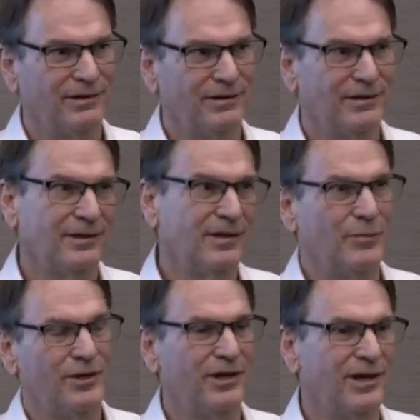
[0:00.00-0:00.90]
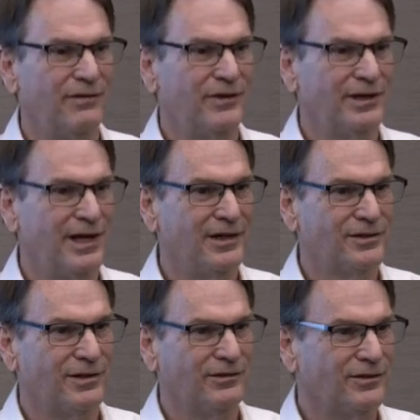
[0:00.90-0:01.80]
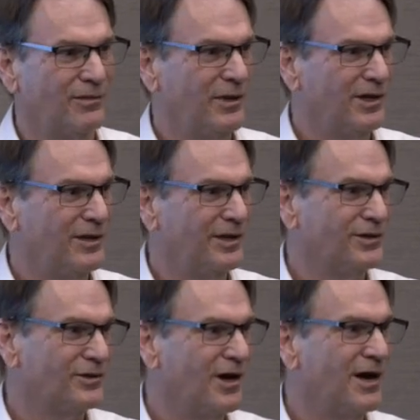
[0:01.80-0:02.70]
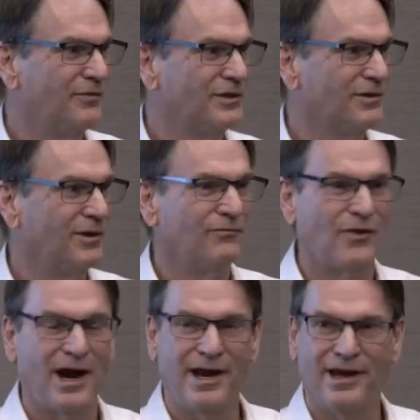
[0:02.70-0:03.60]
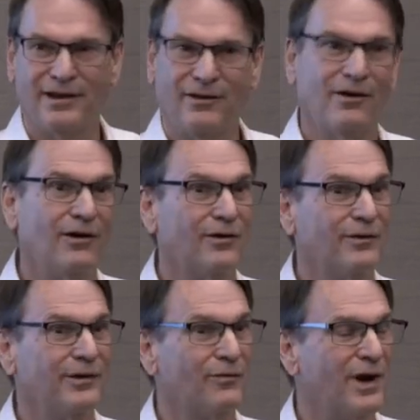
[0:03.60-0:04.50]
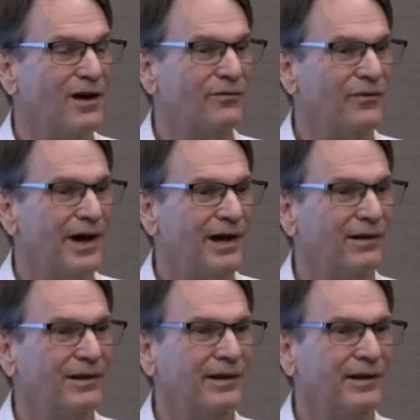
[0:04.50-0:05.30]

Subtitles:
they end up on the end of a desk and somebody cleans the office on Friday and they all go in the round file.